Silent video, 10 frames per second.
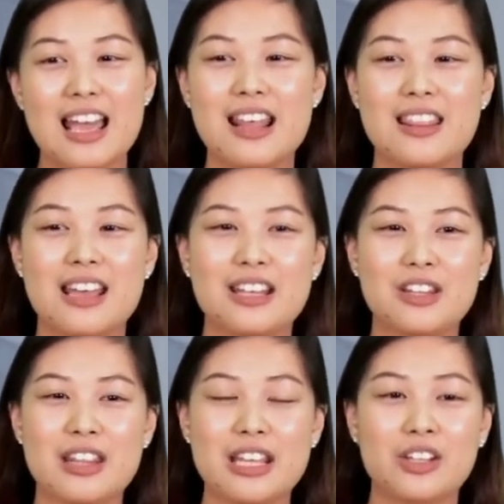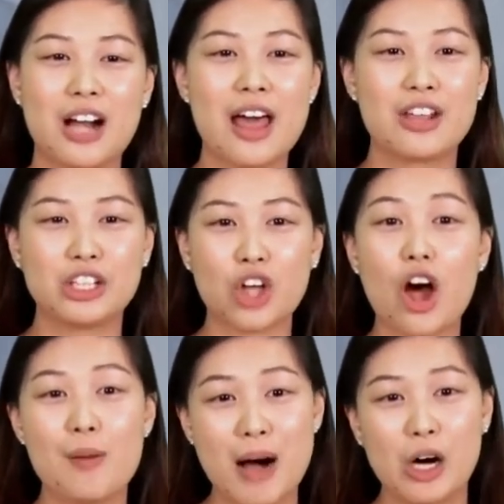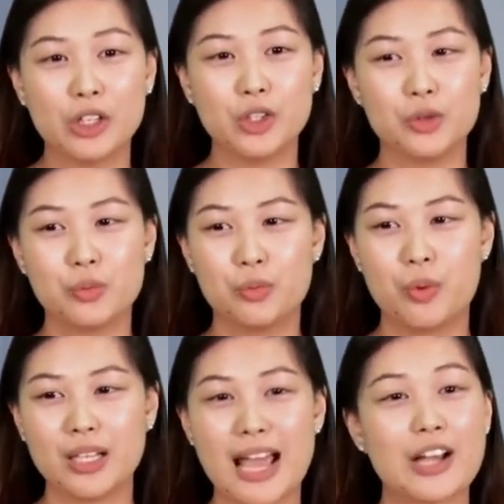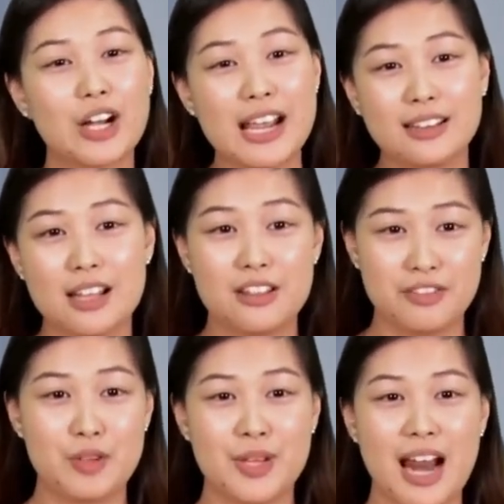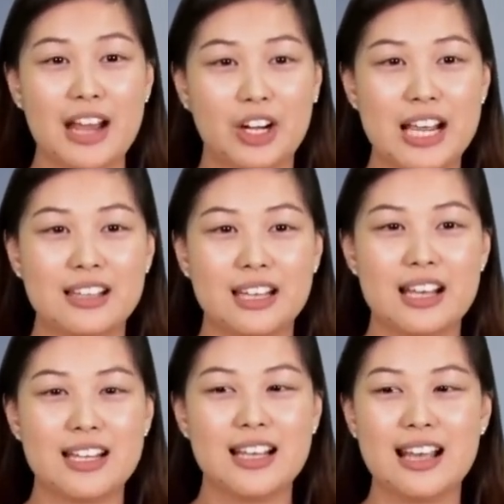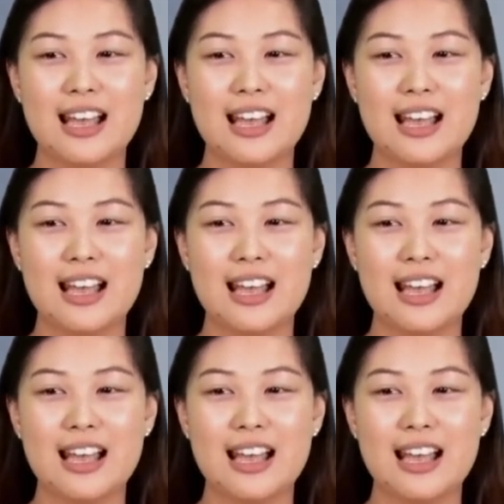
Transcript: and then they'd rather talk about what I created, the film that I created,